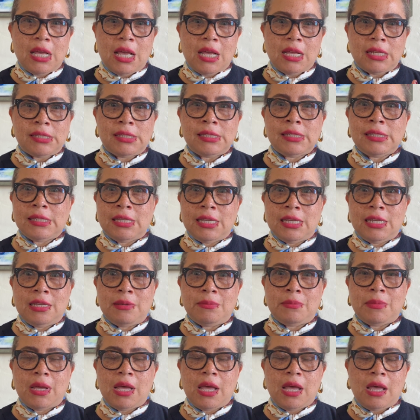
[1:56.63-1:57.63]

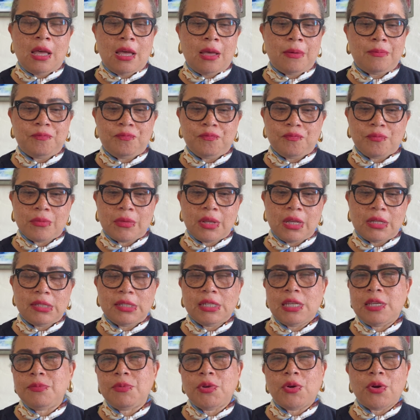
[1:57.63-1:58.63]
steam
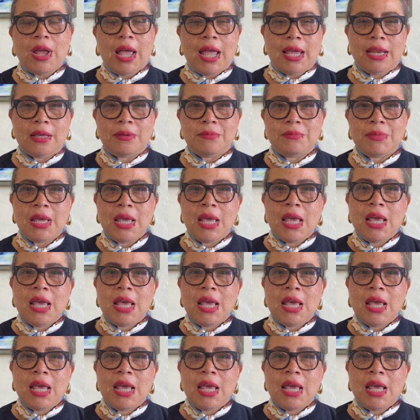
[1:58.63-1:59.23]
your item.